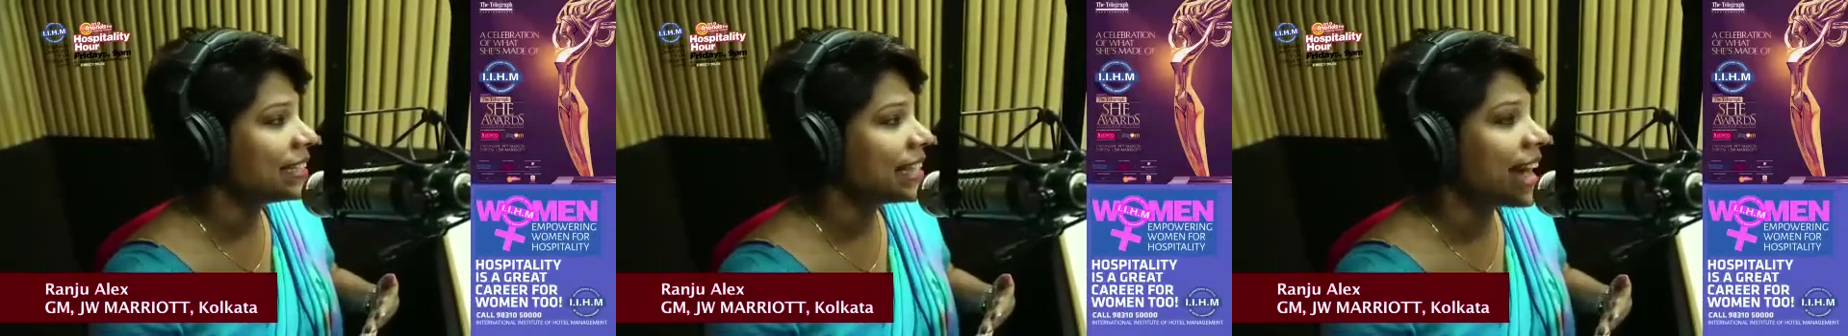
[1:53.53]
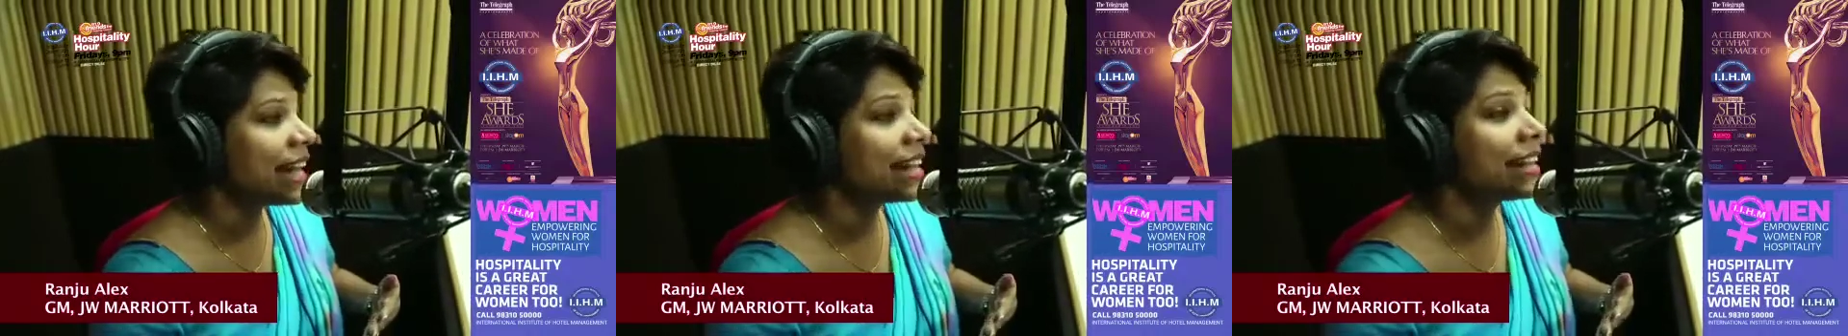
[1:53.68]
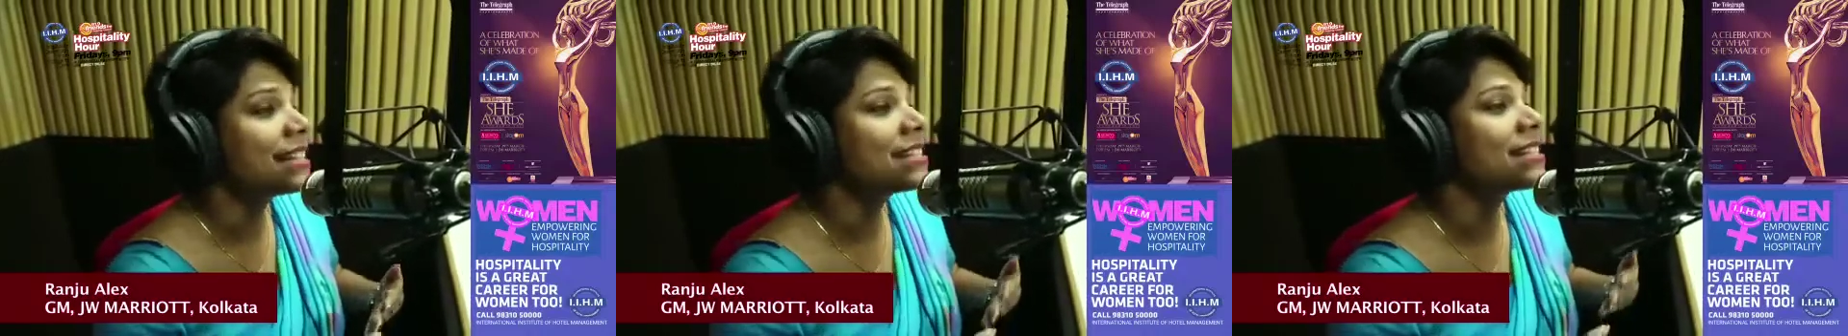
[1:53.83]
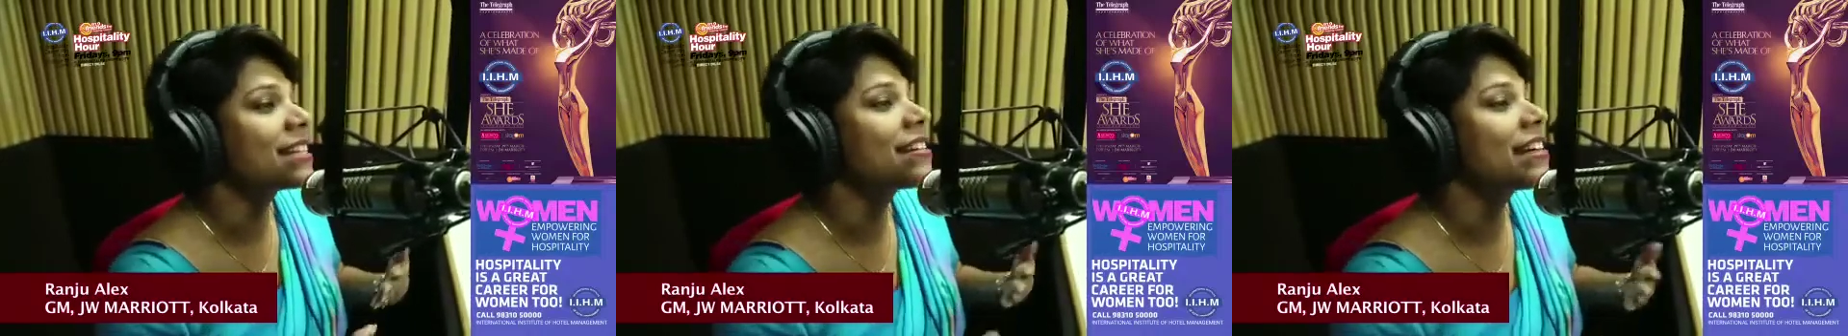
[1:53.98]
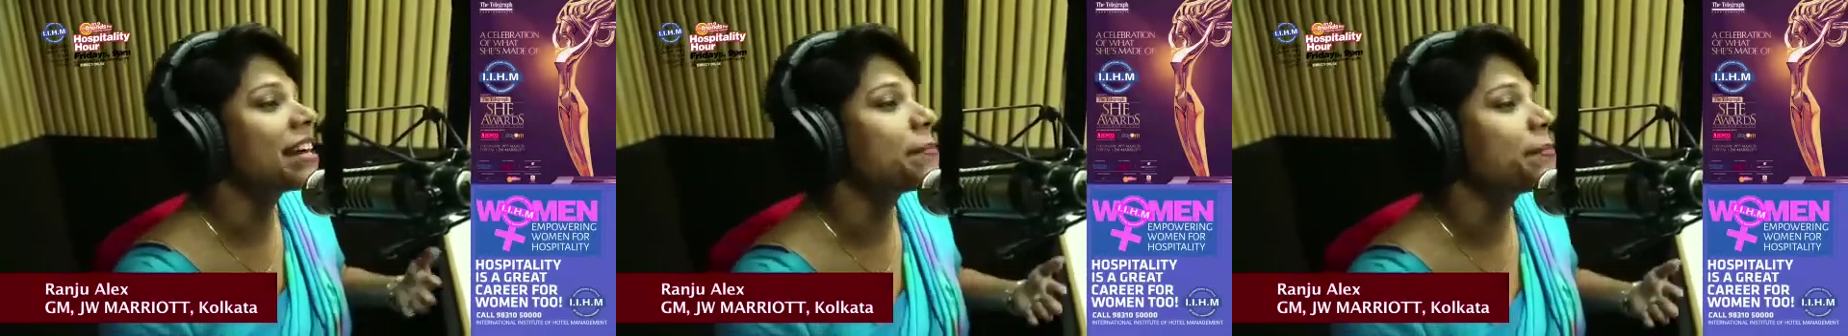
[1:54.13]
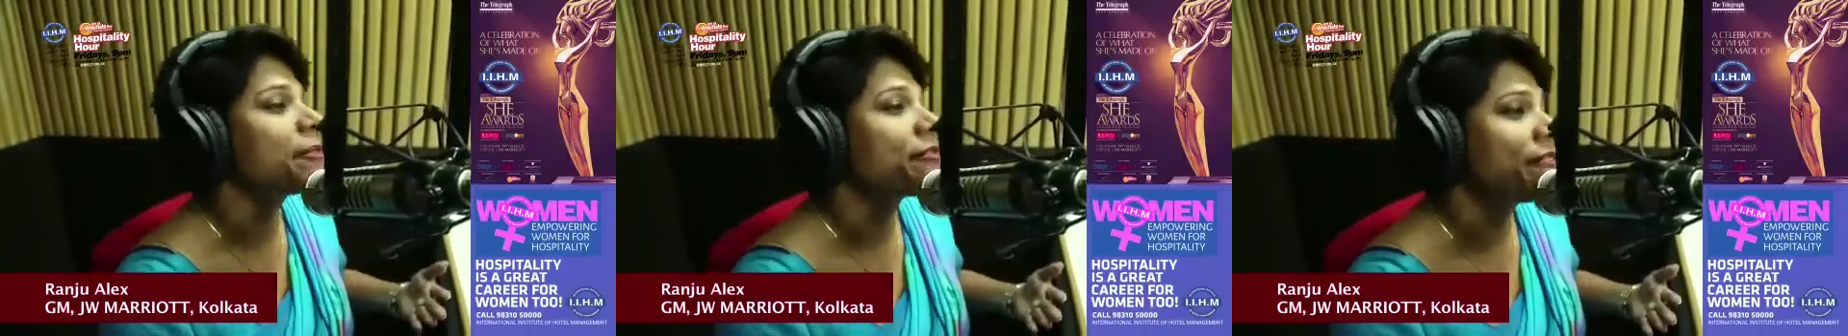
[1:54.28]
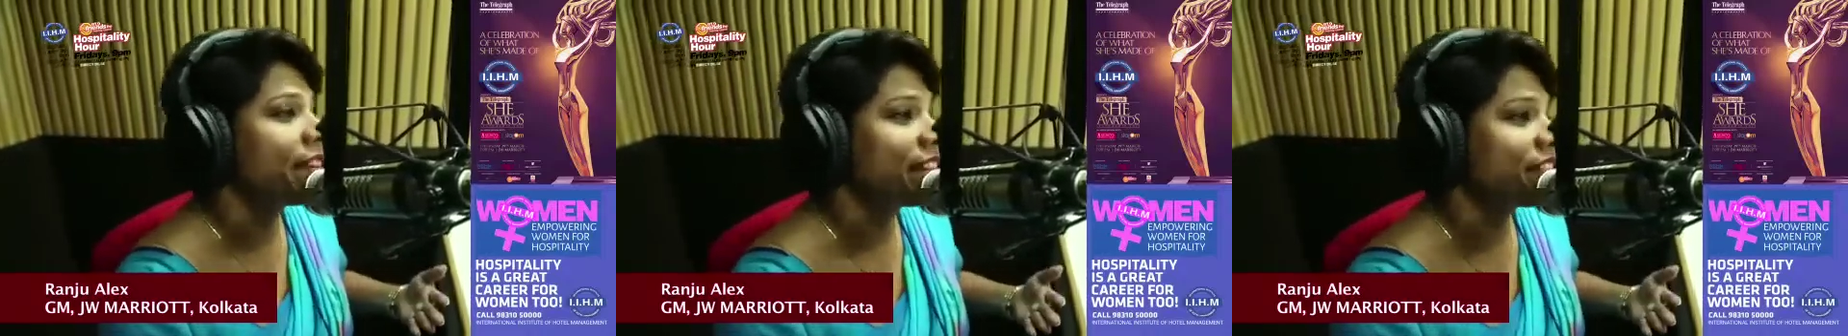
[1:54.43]
that it's a
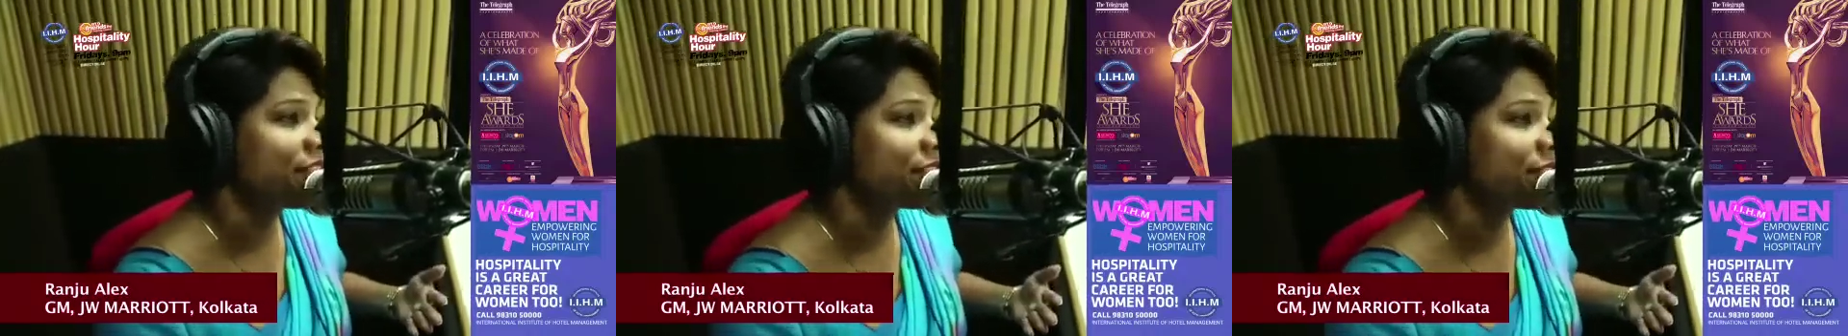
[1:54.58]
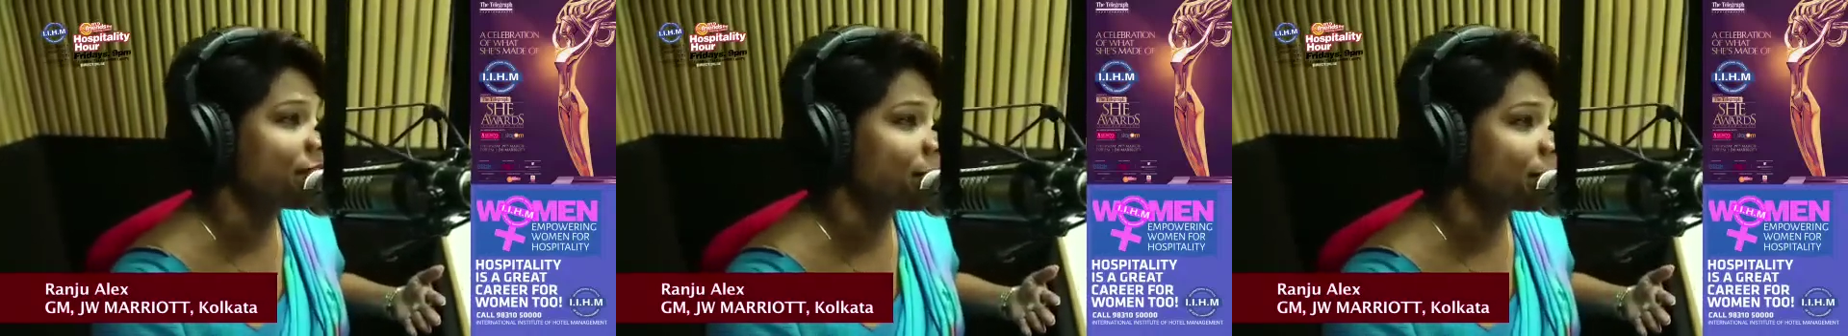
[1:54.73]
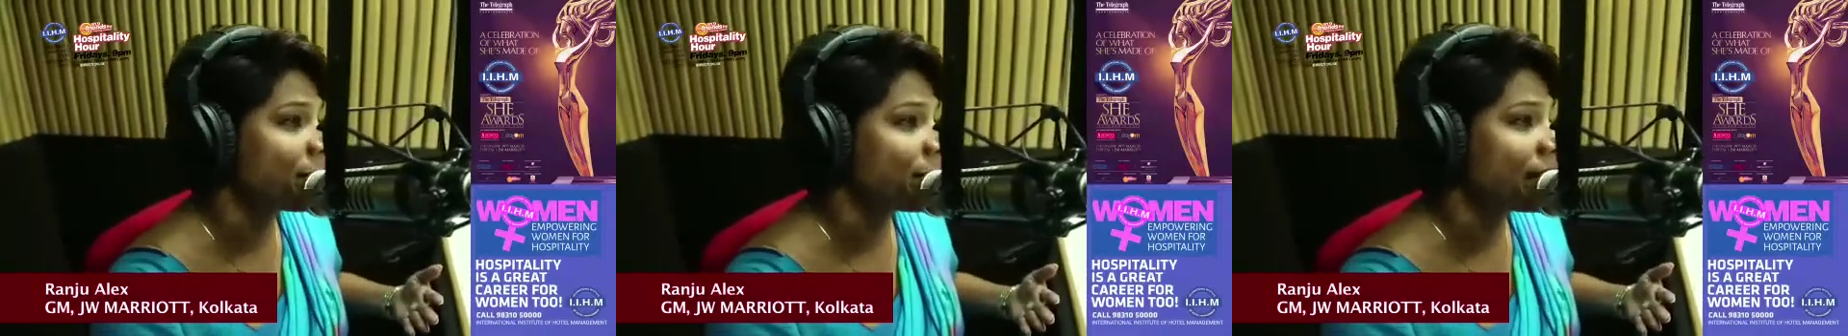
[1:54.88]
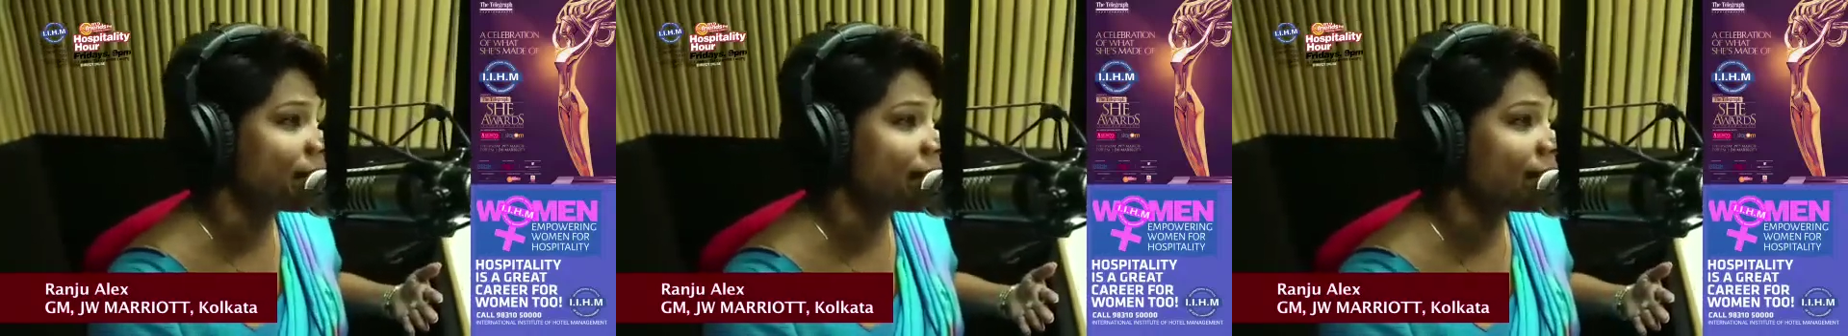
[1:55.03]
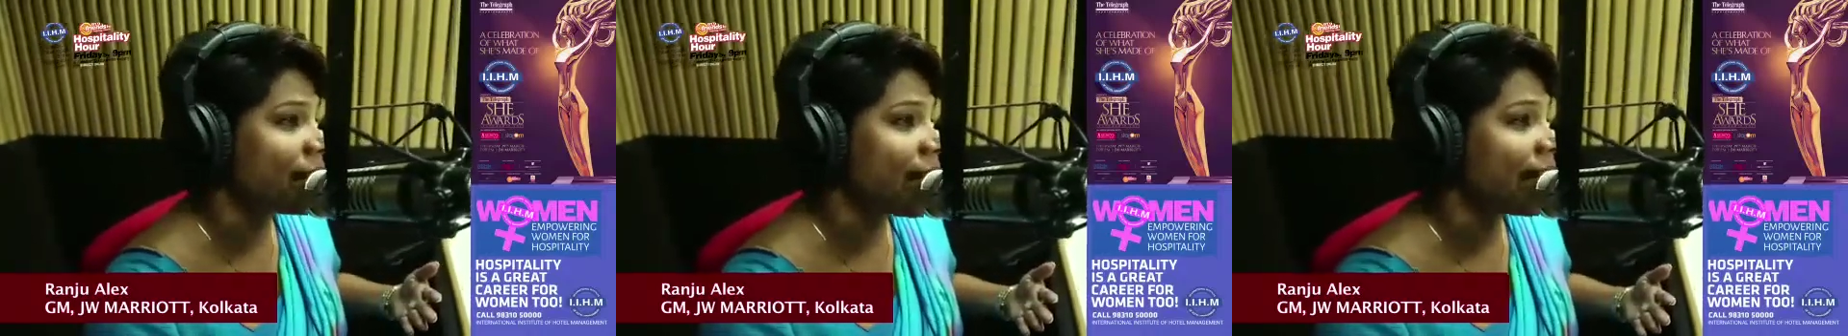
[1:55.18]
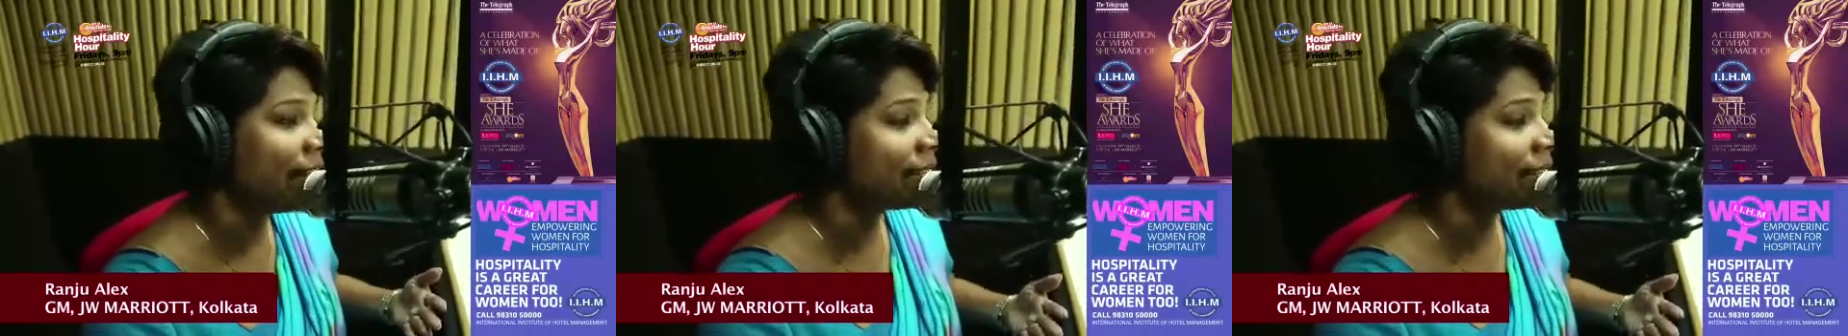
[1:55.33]
great profession to be in.